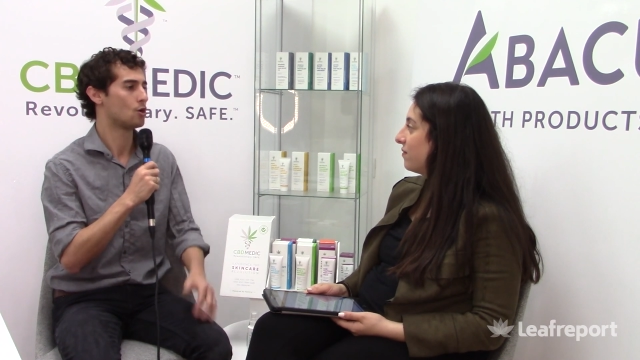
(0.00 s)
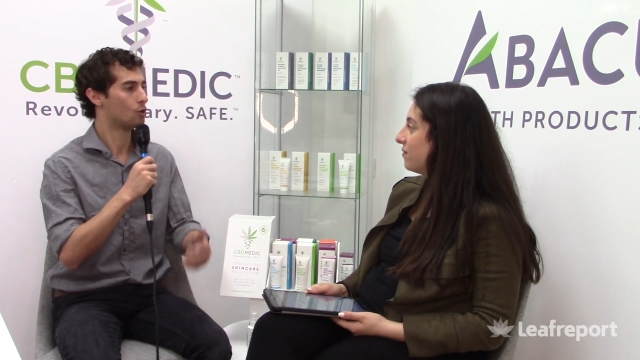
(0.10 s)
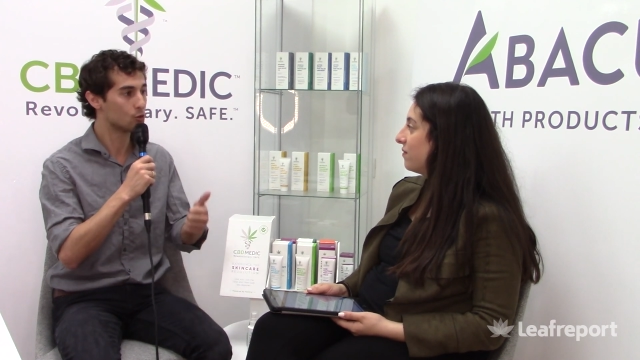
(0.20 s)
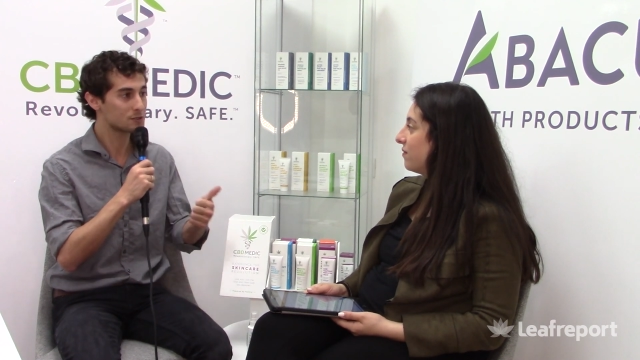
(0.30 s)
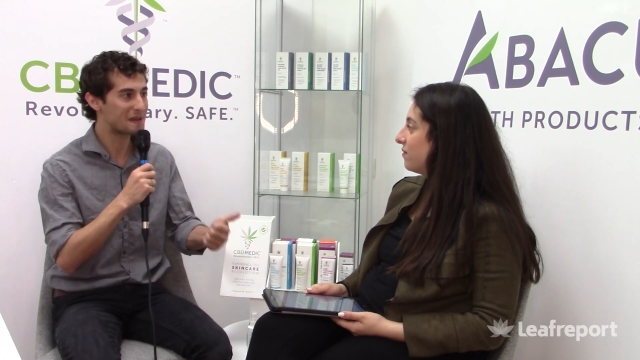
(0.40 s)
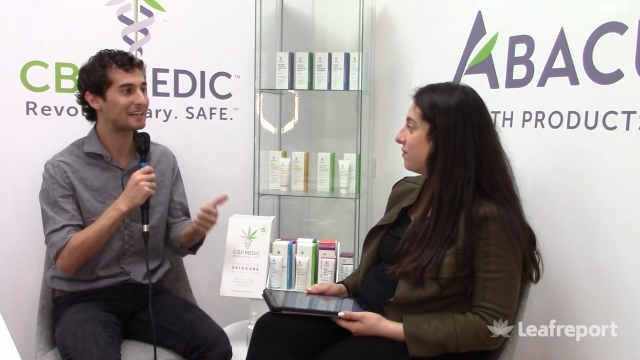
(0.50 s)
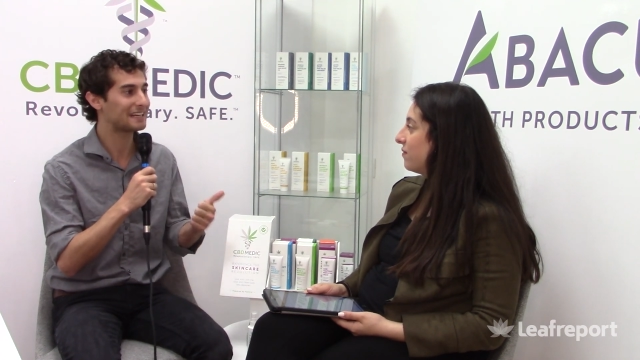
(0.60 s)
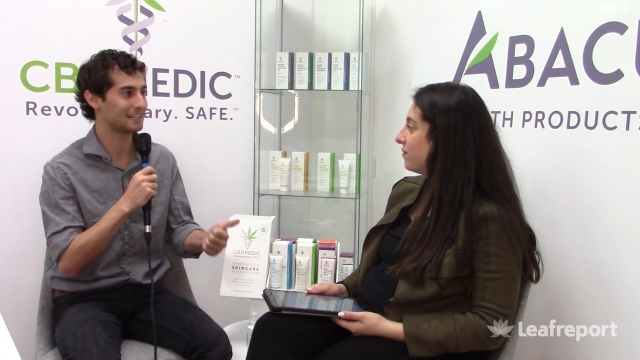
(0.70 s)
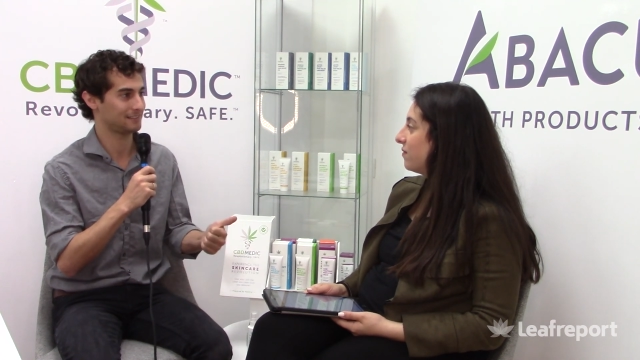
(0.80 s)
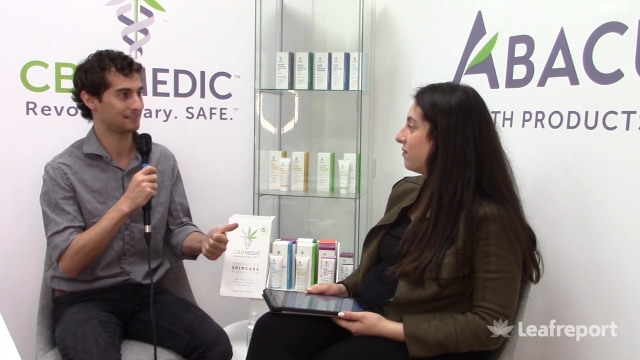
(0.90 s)
Speaker 1: Who's
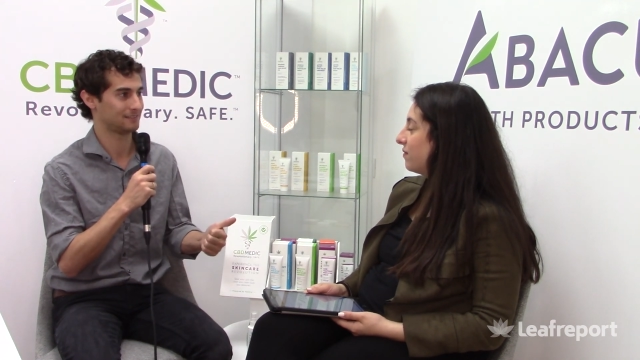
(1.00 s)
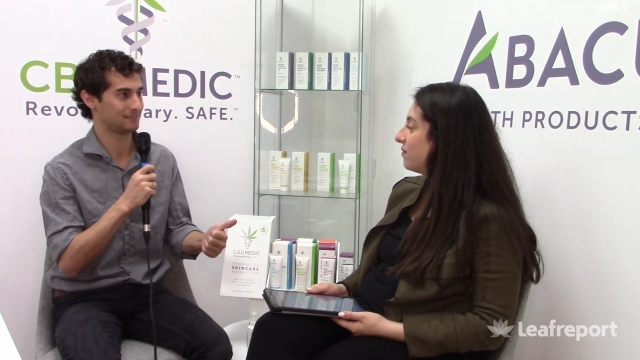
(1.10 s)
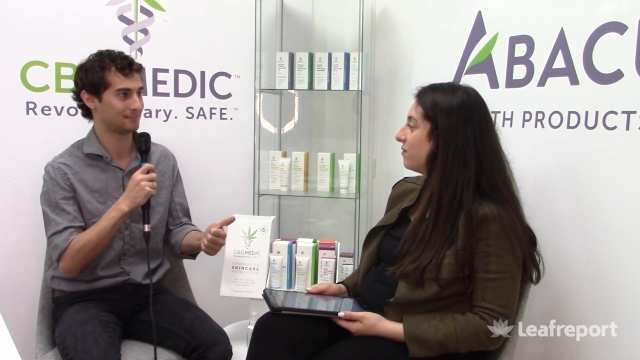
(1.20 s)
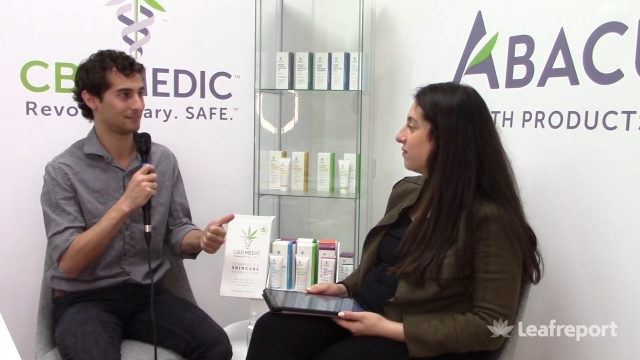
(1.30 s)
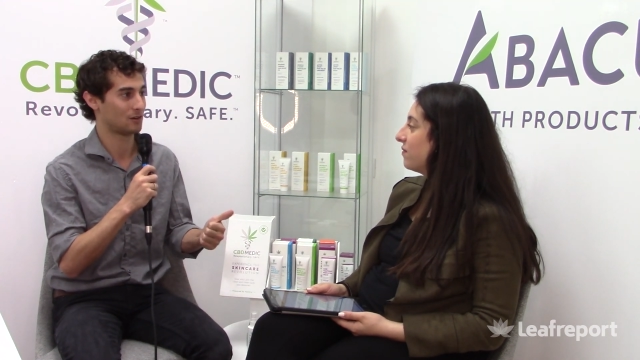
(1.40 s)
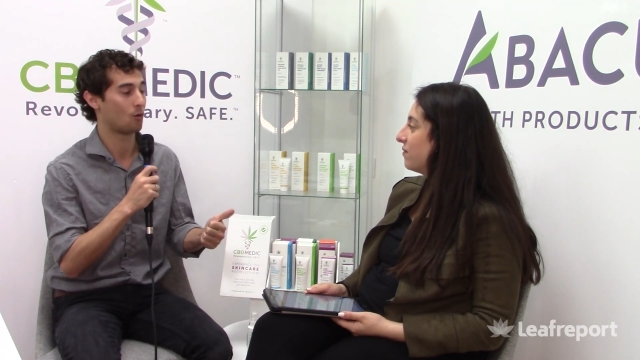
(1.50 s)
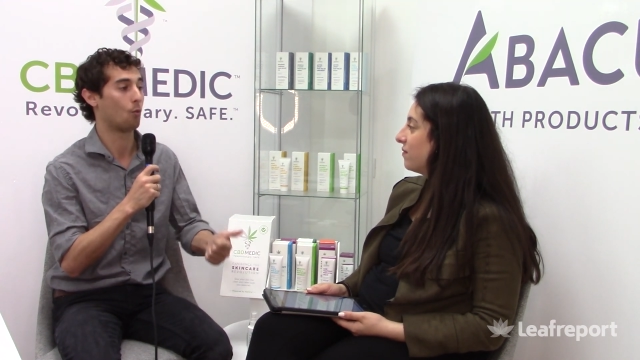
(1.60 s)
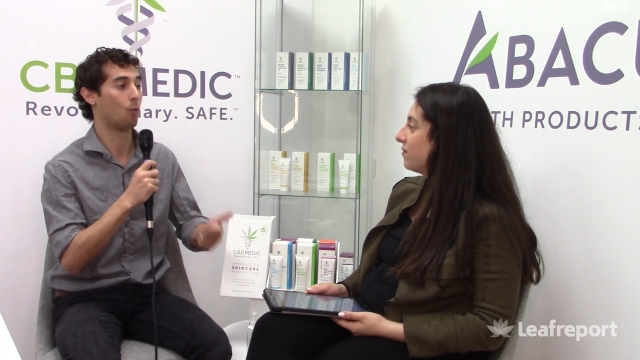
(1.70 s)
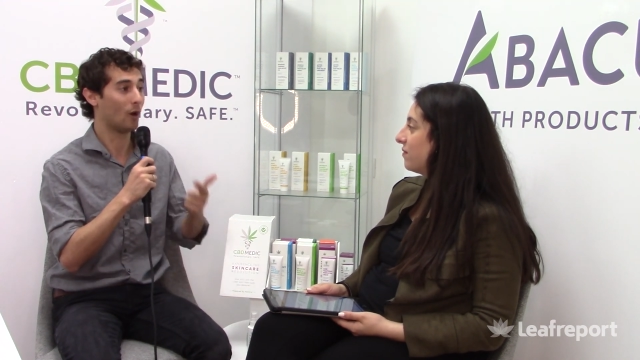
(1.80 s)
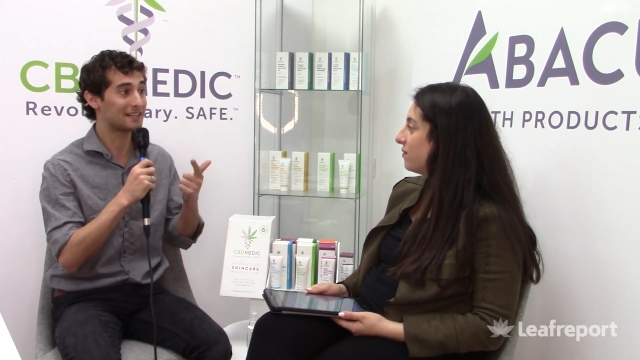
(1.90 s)
making it?
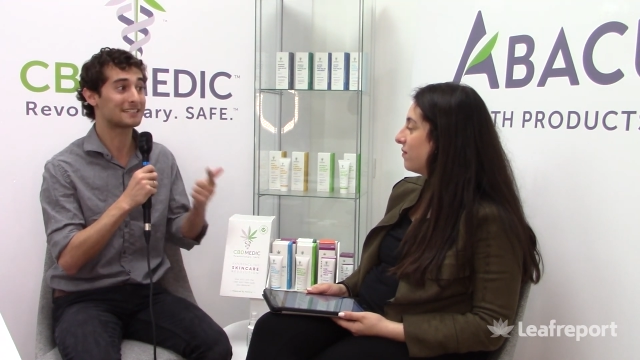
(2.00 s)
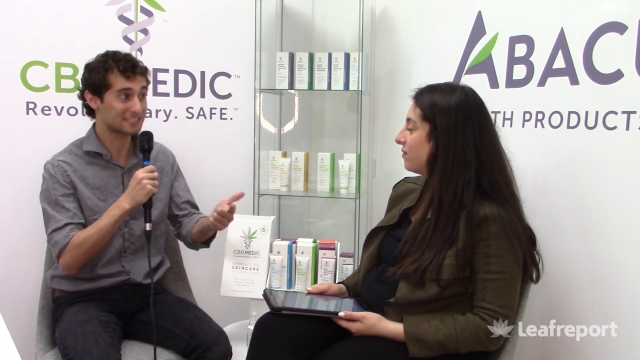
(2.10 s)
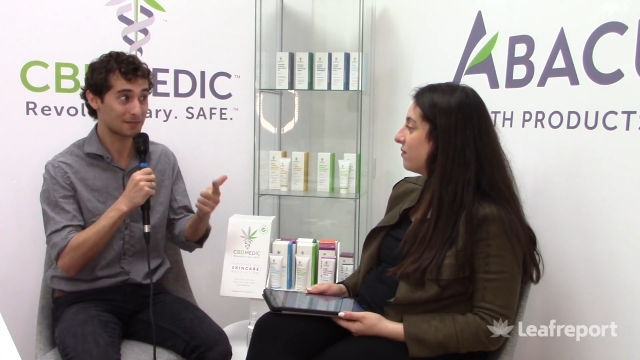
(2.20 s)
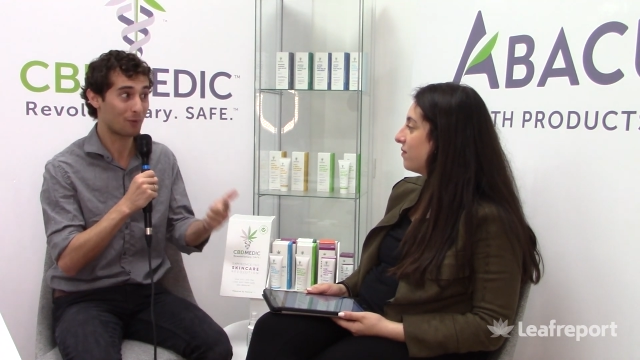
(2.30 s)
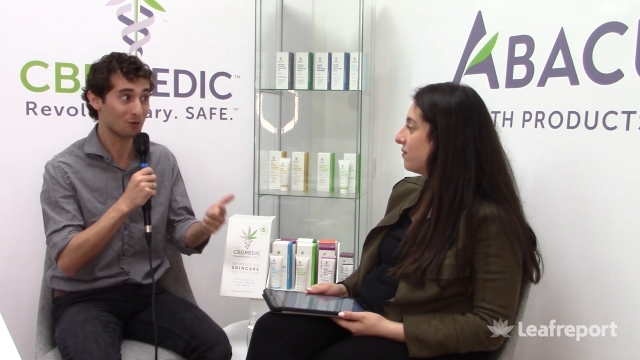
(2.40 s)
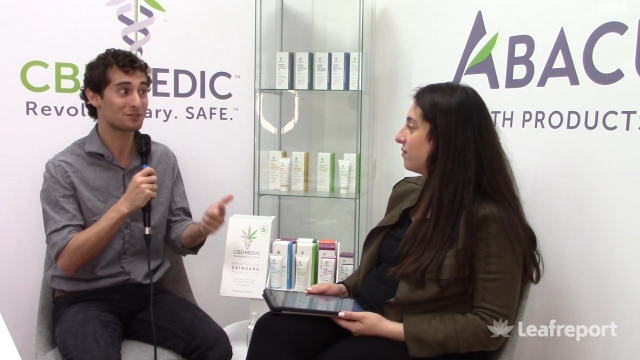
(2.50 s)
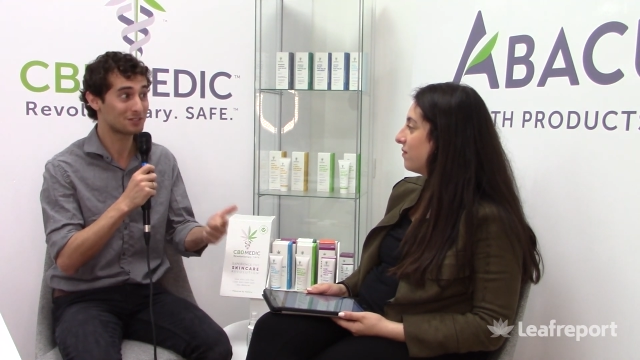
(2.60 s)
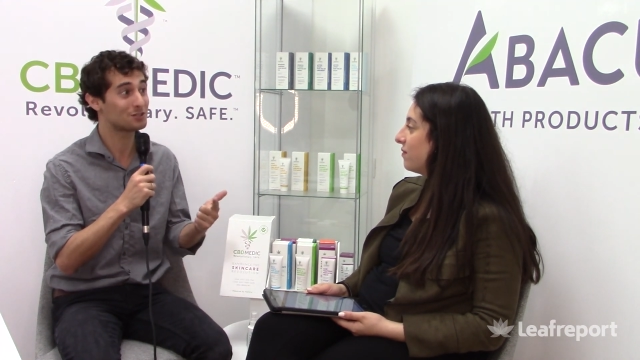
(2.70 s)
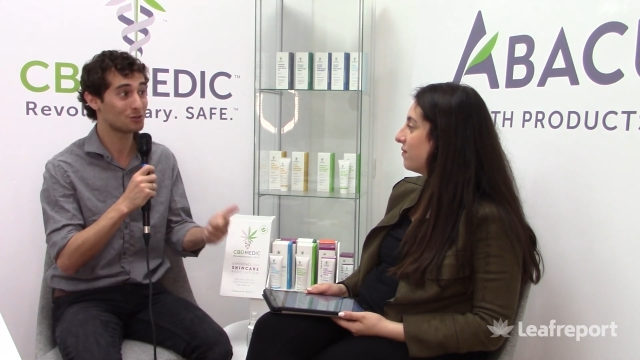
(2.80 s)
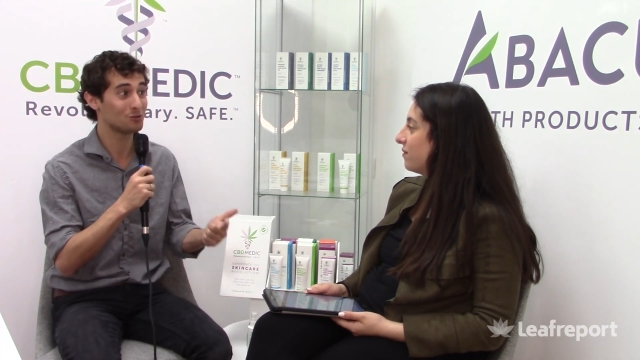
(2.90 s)
What's it supposed
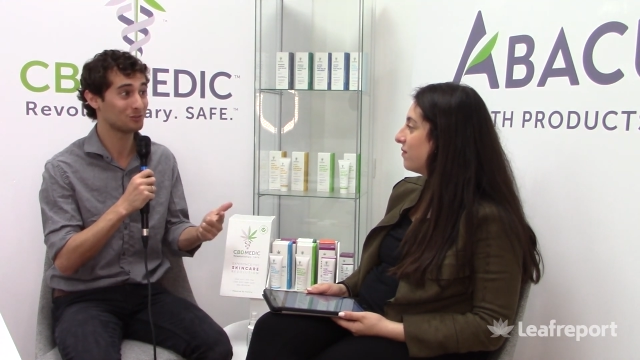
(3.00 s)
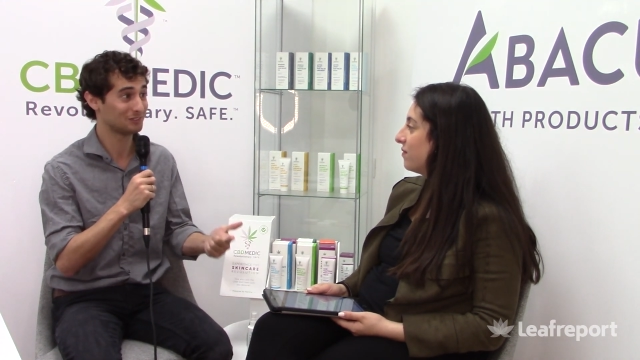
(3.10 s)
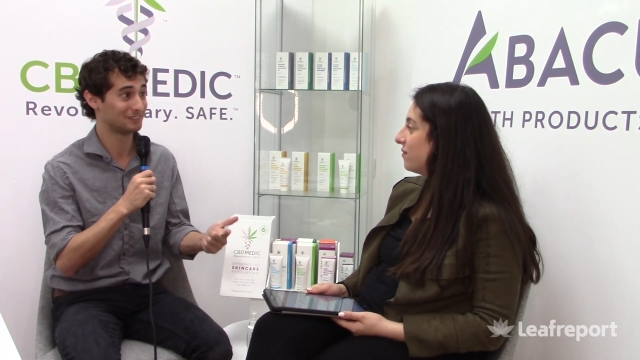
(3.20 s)
to do?